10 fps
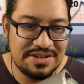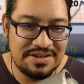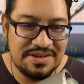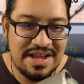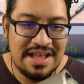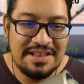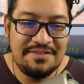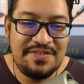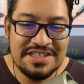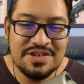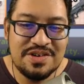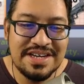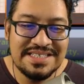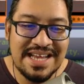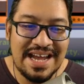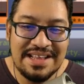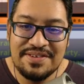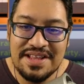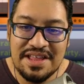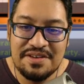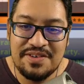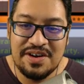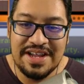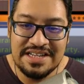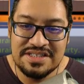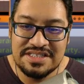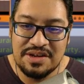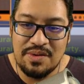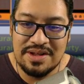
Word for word: too. The fishhook is kind of another very interesting one.